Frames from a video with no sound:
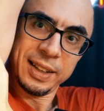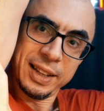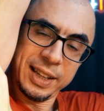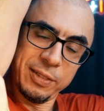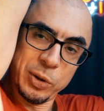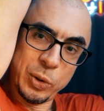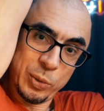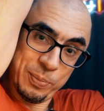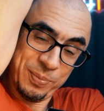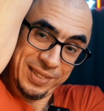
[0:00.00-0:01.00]
Here we
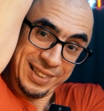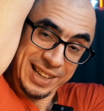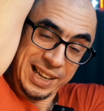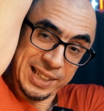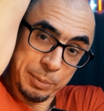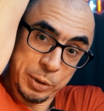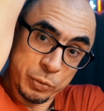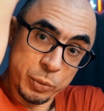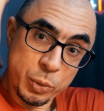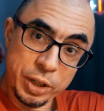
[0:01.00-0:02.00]
go. A little bit
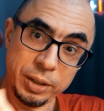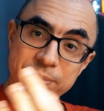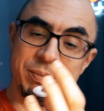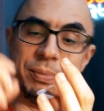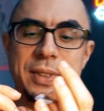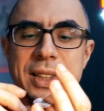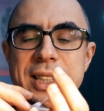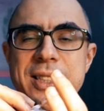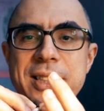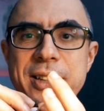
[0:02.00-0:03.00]
of oil
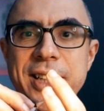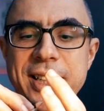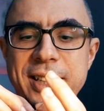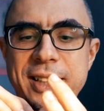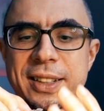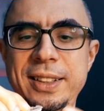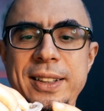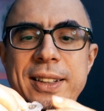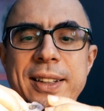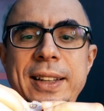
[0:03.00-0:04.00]
did the trick.
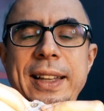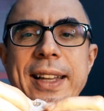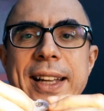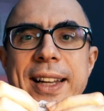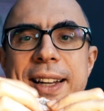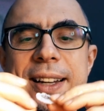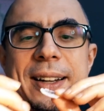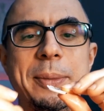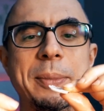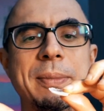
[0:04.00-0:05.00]

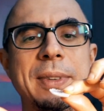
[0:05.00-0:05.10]
Ta-da!